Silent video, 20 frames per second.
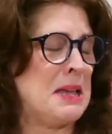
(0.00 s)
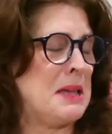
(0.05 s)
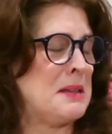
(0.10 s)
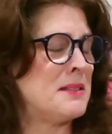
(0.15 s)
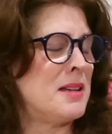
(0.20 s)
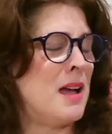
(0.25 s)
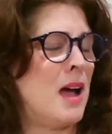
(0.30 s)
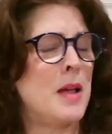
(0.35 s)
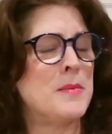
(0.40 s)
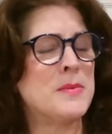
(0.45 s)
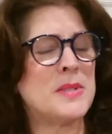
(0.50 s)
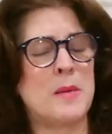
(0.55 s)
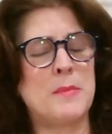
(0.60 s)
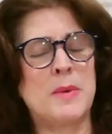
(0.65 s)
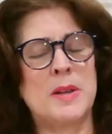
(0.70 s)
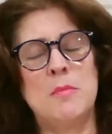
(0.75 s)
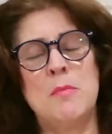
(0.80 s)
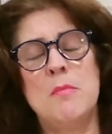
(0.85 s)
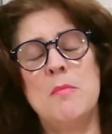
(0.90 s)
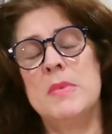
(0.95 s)
At times
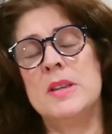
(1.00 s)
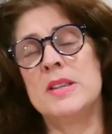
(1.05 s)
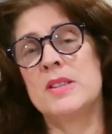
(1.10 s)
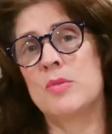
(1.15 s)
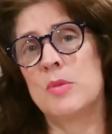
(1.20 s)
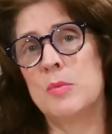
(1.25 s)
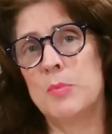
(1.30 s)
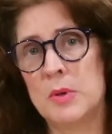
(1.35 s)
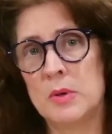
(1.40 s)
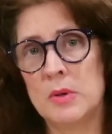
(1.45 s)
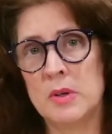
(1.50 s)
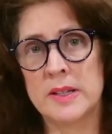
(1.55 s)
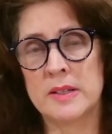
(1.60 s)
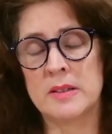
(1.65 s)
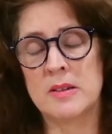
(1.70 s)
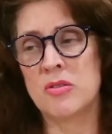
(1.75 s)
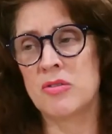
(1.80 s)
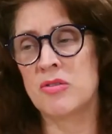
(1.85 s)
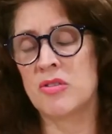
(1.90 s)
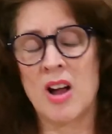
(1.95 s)
I've been miserable
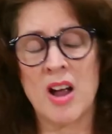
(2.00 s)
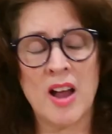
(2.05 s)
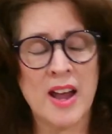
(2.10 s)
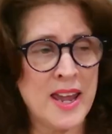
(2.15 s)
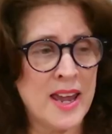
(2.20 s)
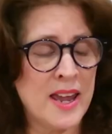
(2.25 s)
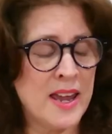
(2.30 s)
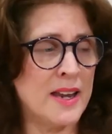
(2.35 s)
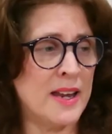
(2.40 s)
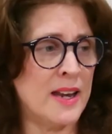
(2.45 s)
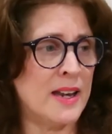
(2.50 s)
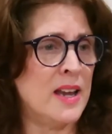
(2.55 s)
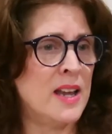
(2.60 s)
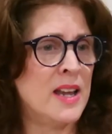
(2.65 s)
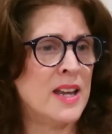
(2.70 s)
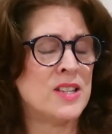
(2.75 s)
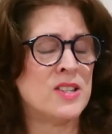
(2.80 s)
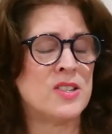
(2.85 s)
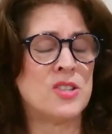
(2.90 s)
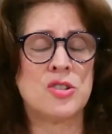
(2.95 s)
and crying and
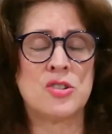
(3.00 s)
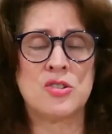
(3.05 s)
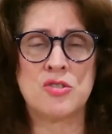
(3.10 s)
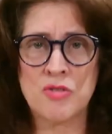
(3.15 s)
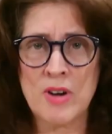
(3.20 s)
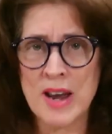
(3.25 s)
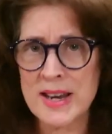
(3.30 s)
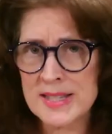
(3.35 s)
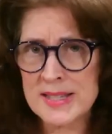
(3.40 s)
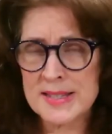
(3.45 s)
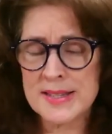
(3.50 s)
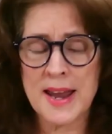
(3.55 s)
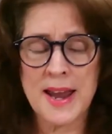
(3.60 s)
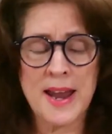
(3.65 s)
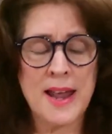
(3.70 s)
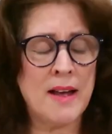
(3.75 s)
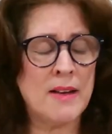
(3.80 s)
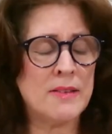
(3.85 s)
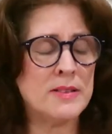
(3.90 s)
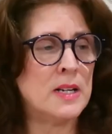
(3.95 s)
stressed
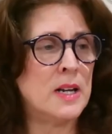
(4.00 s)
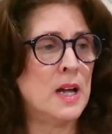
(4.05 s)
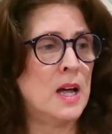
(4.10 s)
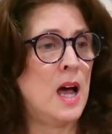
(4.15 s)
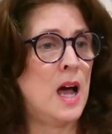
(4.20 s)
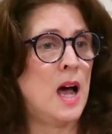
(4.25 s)
out.